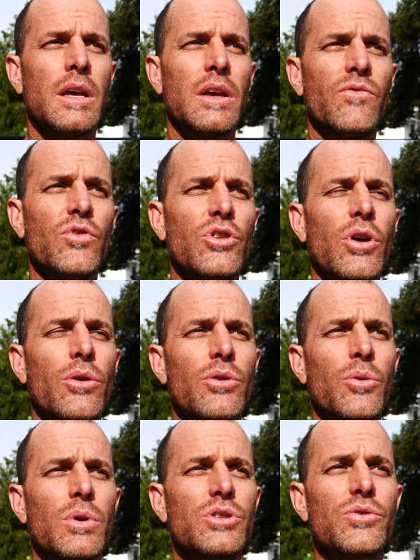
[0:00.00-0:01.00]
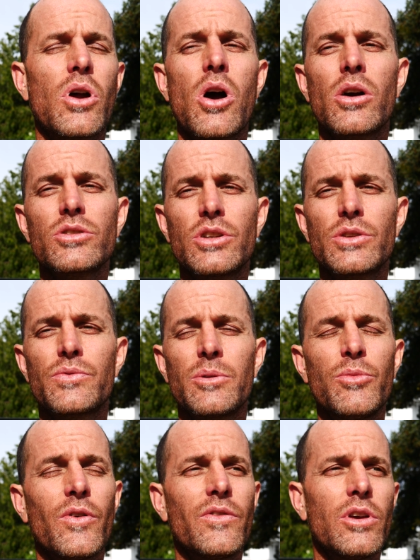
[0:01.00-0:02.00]
if you don't know what's wrong, just
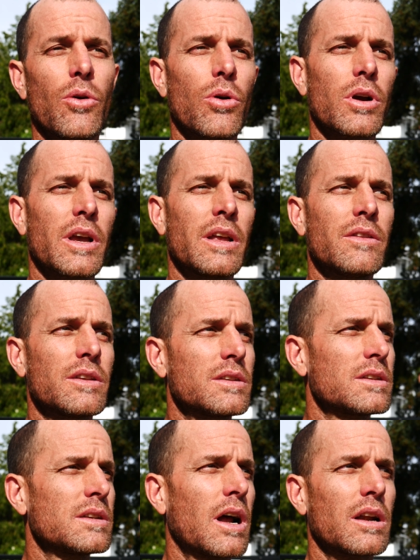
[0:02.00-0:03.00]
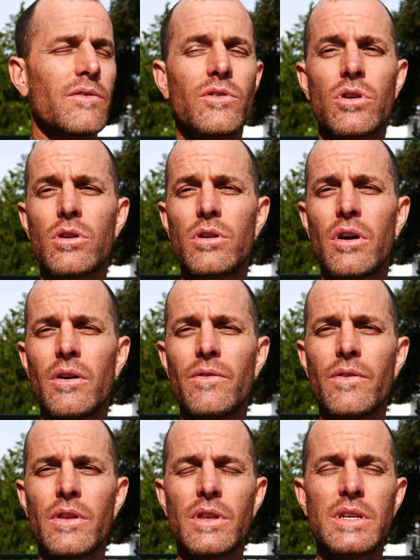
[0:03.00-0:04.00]
remove the organ. This is not unheard
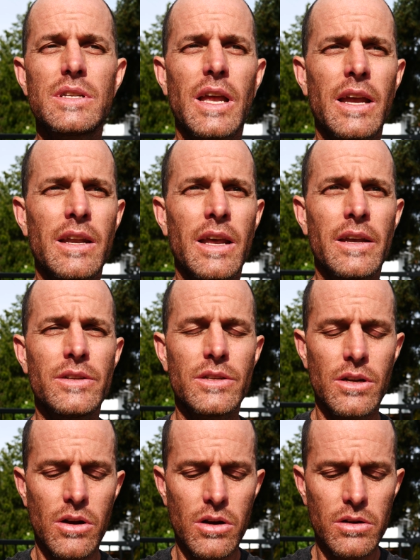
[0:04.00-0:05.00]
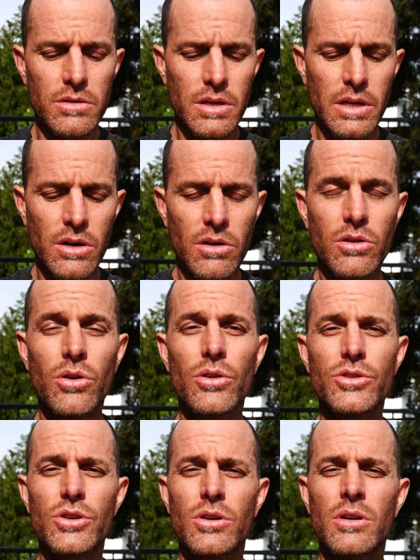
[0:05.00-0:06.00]
of in this day and age in our
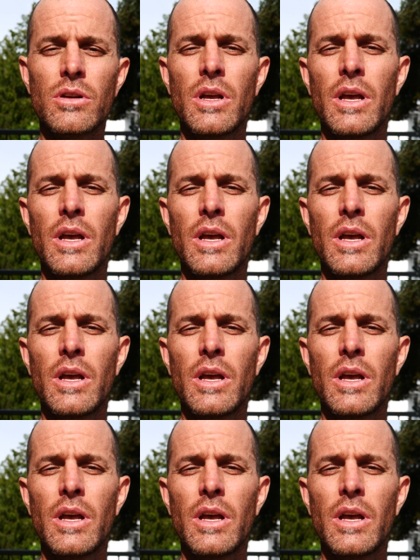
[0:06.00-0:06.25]
culture.